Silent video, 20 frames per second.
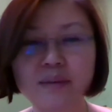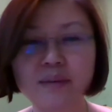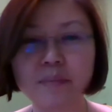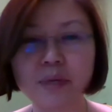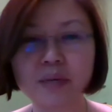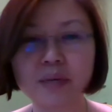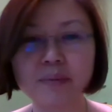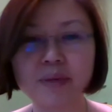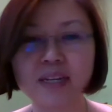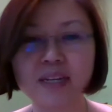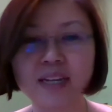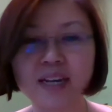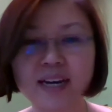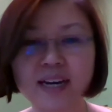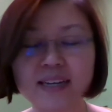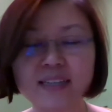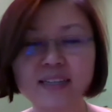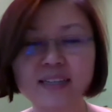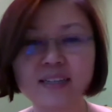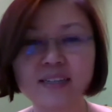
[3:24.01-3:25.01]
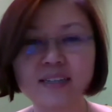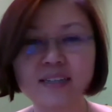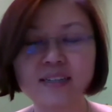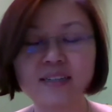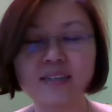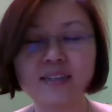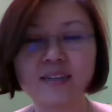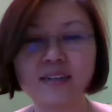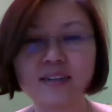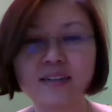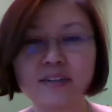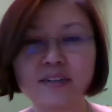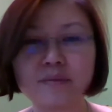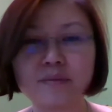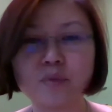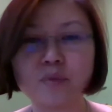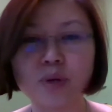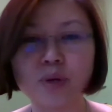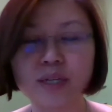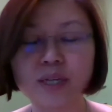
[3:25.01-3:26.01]
it may be like
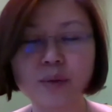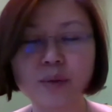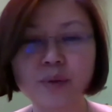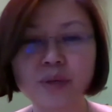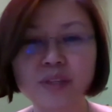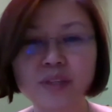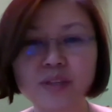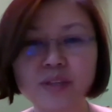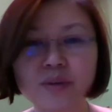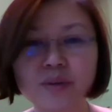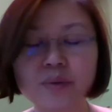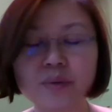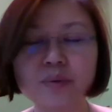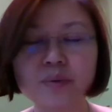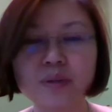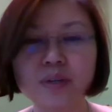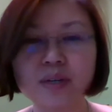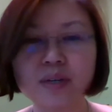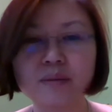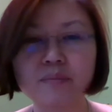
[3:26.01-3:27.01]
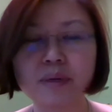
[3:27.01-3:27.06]
working with you.